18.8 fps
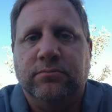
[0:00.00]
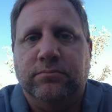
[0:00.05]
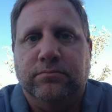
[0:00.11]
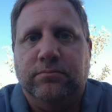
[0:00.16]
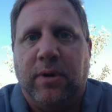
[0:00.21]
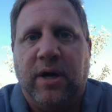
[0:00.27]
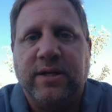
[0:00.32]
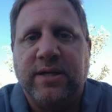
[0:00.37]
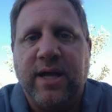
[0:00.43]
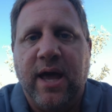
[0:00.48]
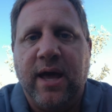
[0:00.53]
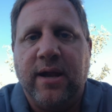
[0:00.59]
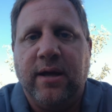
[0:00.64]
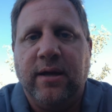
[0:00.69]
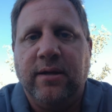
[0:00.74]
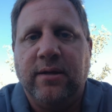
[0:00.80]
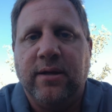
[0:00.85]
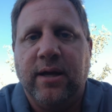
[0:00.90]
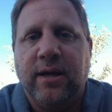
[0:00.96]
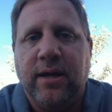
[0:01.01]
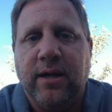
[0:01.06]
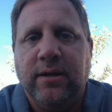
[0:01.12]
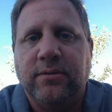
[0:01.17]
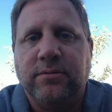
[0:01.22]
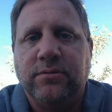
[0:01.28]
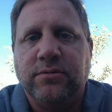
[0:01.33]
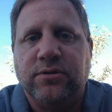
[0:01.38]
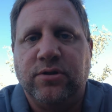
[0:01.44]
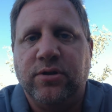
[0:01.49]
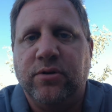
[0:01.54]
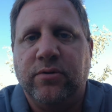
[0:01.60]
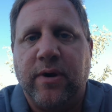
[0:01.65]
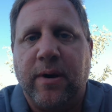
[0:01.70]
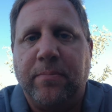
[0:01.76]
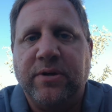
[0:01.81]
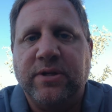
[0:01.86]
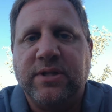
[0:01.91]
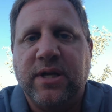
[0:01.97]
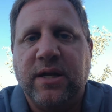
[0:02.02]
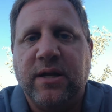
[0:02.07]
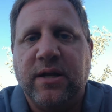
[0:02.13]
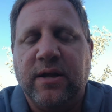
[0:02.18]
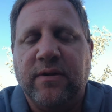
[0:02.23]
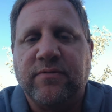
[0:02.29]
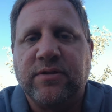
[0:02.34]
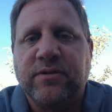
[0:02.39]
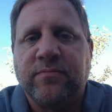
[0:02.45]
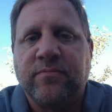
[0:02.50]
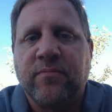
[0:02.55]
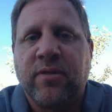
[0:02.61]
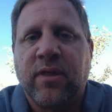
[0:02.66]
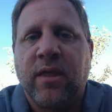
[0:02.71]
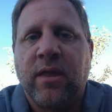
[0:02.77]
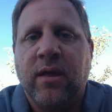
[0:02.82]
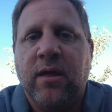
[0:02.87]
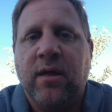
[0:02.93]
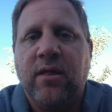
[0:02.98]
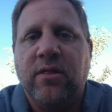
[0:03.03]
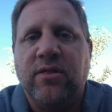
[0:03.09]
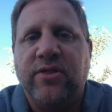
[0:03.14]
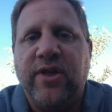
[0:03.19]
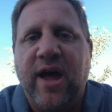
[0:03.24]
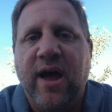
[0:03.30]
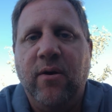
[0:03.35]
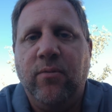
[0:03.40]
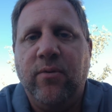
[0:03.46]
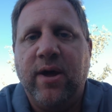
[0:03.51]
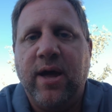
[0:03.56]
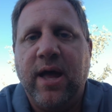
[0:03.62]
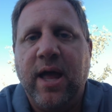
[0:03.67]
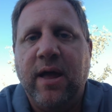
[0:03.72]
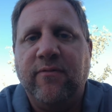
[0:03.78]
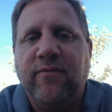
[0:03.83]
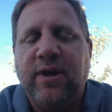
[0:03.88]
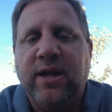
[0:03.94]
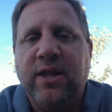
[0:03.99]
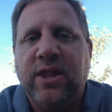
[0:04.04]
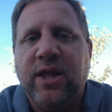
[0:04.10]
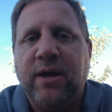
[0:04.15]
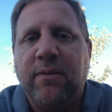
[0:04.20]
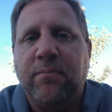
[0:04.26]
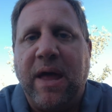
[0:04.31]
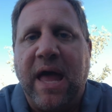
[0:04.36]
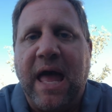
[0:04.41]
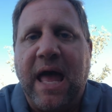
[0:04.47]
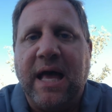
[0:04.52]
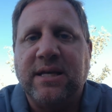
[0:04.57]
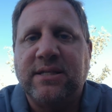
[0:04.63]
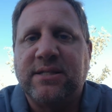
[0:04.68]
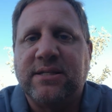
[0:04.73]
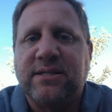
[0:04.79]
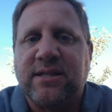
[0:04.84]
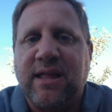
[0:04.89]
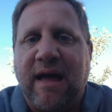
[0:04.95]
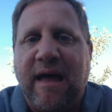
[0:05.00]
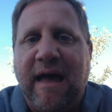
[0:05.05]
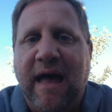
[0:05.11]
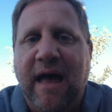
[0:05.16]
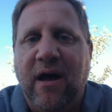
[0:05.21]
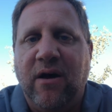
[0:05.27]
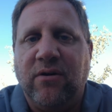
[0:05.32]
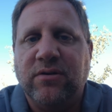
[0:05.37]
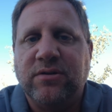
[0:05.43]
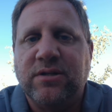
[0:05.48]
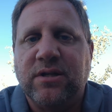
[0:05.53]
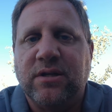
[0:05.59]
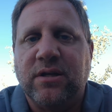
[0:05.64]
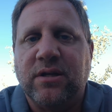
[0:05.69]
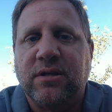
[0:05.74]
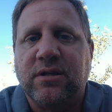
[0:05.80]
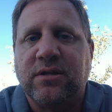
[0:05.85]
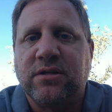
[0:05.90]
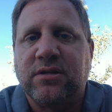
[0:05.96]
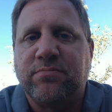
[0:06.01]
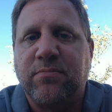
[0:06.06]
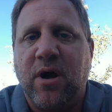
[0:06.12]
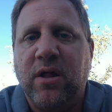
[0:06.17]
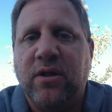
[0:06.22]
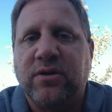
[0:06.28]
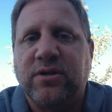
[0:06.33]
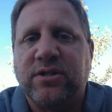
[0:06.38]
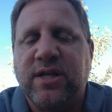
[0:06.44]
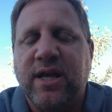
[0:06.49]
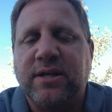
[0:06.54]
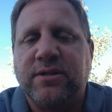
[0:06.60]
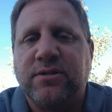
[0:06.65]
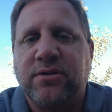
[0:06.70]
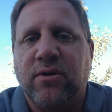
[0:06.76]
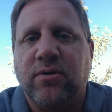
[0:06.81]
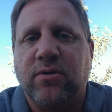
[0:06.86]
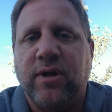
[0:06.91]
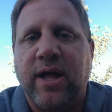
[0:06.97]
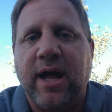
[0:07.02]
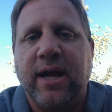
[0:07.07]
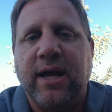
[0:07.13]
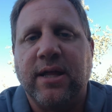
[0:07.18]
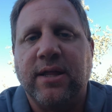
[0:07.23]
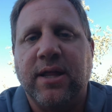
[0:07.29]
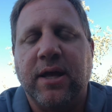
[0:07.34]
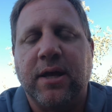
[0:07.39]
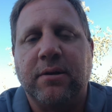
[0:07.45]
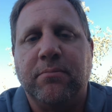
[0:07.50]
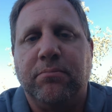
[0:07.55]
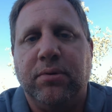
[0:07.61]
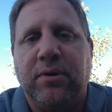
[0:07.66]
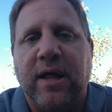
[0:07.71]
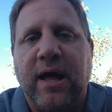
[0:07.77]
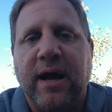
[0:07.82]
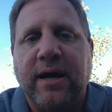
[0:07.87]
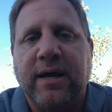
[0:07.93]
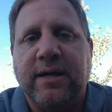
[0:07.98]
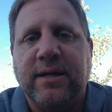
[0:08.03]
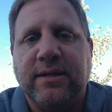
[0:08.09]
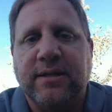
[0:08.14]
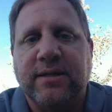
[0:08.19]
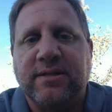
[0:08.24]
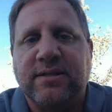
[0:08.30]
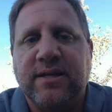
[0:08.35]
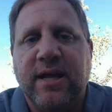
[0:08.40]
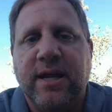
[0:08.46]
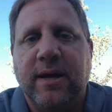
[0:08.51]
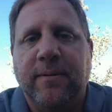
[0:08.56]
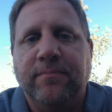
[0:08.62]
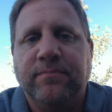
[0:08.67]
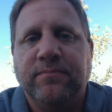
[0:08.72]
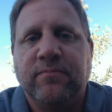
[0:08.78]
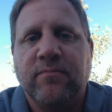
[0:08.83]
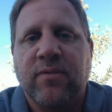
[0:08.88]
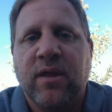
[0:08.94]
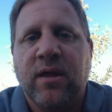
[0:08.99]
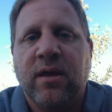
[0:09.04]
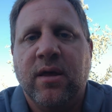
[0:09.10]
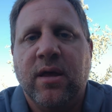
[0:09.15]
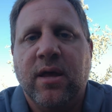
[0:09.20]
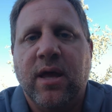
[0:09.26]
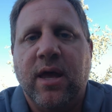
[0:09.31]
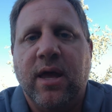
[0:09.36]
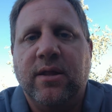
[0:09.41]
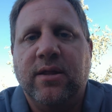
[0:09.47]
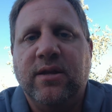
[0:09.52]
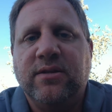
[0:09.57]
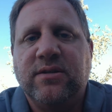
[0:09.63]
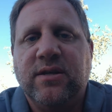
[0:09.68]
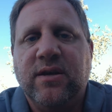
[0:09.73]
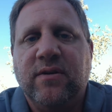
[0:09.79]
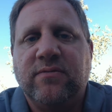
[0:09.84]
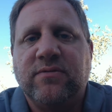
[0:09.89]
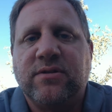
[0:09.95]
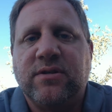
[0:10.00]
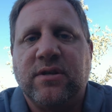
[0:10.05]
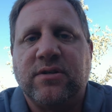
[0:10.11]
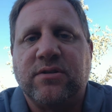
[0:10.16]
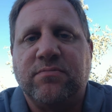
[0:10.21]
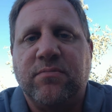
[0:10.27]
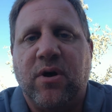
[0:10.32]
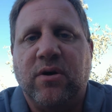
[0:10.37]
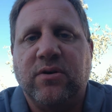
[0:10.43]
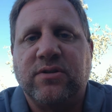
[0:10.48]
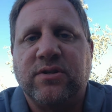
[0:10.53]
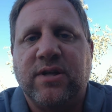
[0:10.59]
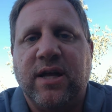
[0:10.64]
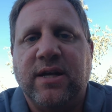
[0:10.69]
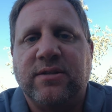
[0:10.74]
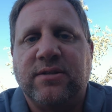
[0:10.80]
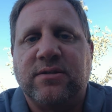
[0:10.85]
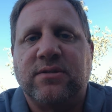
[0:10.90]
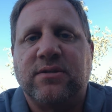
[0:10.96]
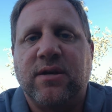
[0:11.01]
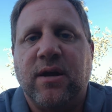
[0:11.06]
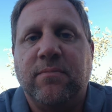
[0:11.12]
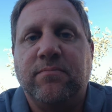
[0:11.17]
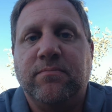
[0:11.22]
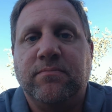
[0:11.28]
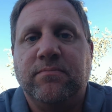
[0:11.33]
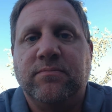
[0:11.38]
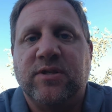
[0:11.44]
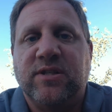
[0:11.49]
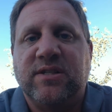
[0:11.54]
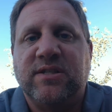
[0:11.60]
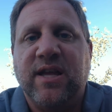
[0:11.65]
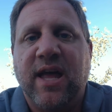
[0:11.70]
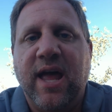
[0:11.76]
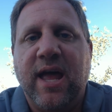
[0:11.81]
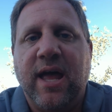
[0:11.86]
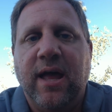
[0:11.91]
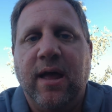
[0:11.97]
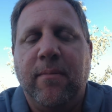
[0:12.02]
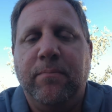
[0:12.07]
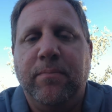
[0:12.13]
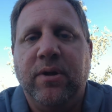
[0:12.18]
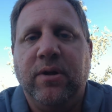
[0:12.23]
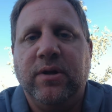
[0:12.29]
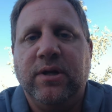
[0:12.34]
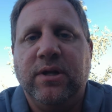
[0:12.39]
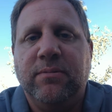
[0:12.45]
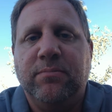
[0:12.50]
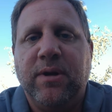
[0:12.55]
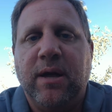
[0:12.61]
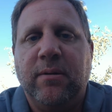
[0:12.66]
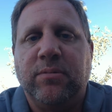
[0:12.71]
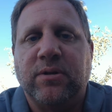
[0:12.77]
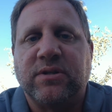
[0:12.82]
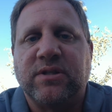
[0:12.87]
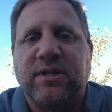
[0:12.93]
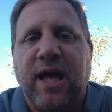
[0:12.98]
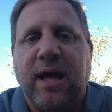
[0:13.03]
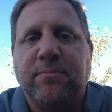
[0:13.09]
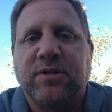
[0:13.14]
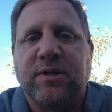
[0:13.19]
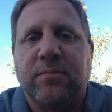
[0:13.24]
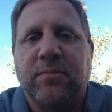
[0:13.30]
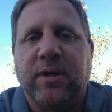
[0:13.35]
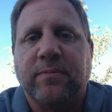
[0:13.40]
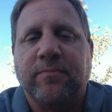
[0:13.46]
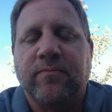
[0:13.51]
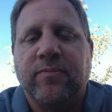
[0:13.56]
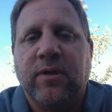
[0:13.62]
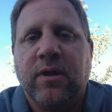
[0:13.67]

Montana, they get two representatives. That way, if anything passes the House and the smaller states don't like it, they could block it in the Senate. And this gives the small states some say, ability to be able to stop something.